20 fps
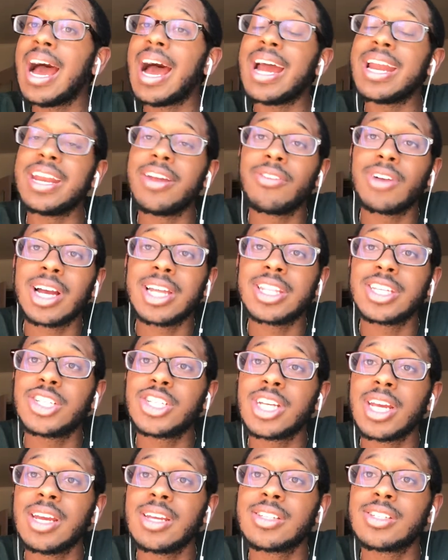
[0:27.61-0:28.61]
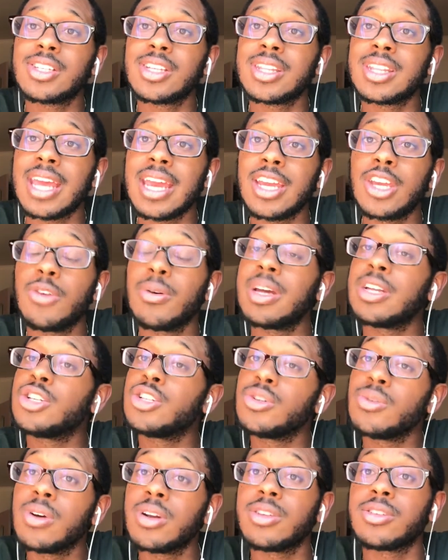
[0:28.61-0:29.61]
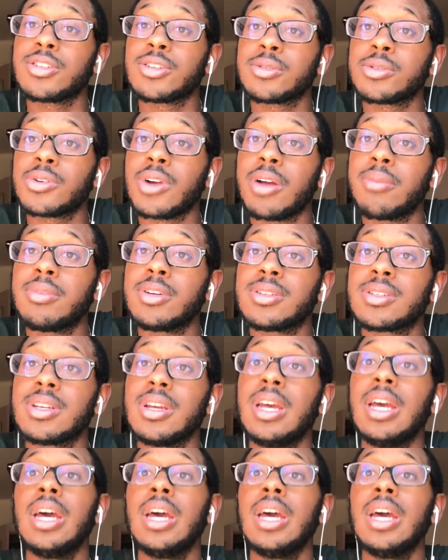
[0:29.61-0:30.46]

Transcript: I never got the chance to thank you at 200 subscribers.